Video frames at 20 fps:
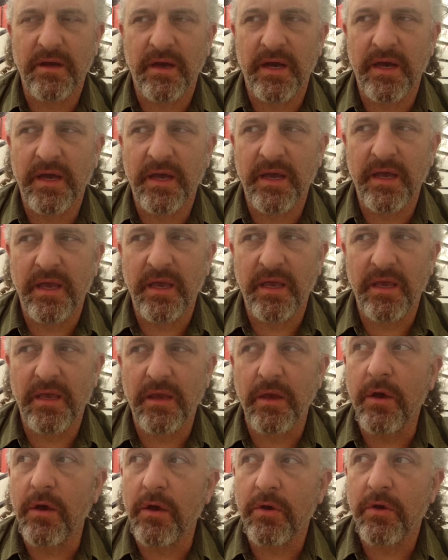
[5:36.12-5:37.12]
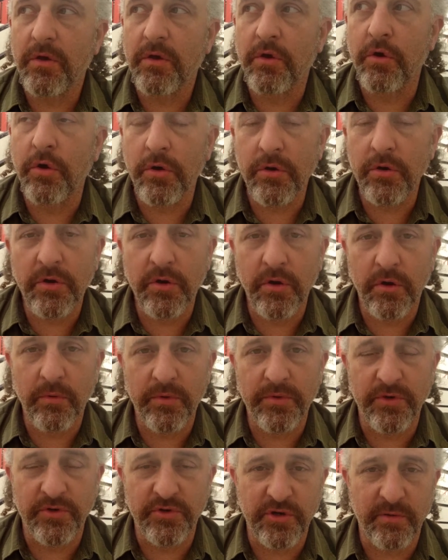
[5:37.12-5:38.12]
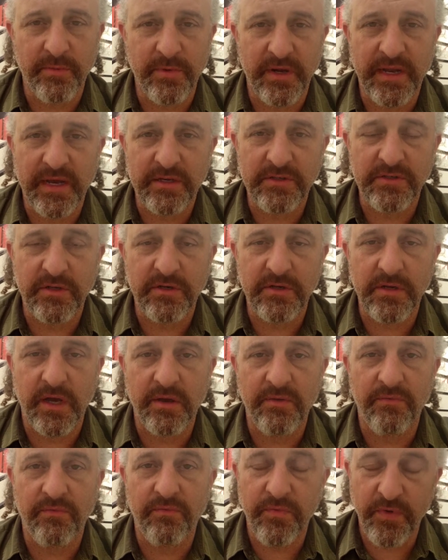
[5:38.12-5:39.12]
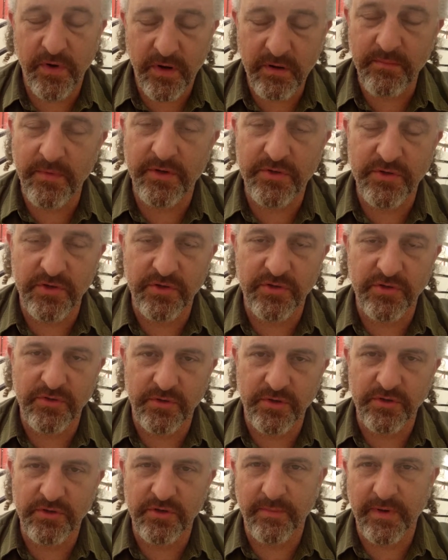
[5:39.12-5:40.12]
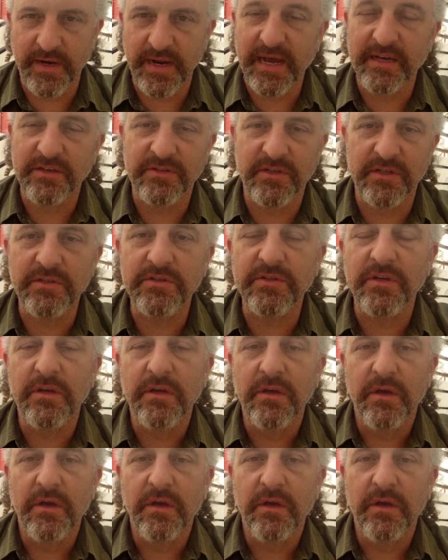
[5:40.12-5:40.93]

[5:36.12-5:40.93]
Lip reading: I could go with the German accent. I very much enjoy German accents.